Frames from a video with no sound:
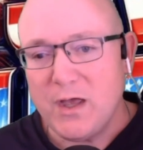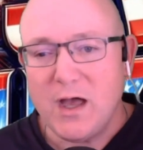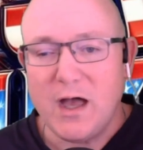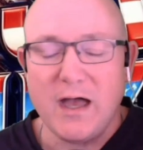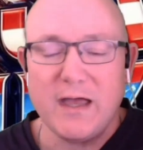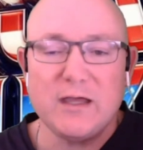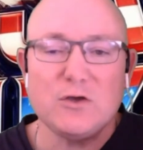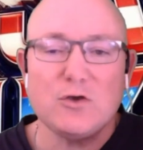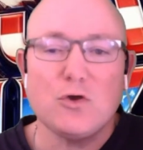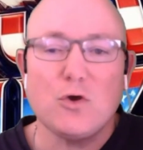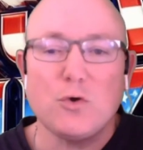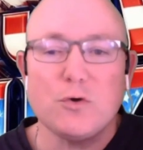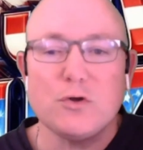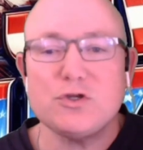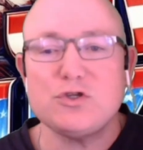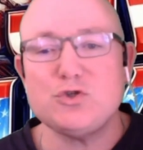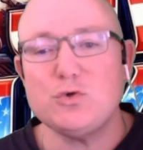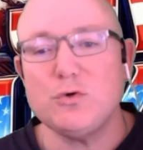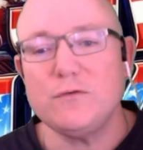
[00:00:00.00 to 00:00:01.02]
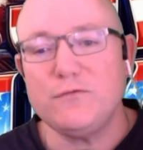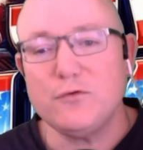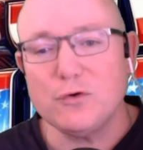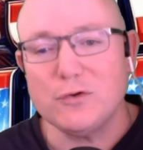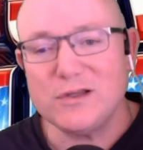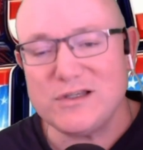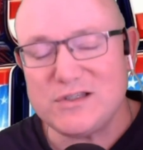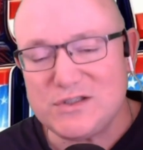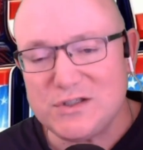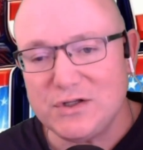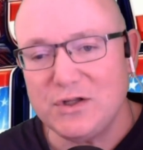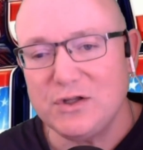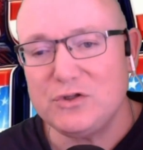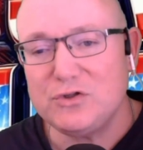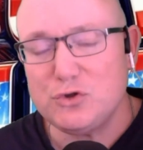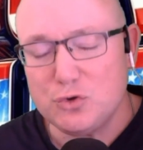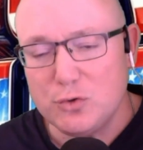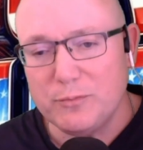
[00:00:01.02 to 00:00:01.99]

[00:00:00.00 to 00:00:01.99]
I encourage you, if you're listening to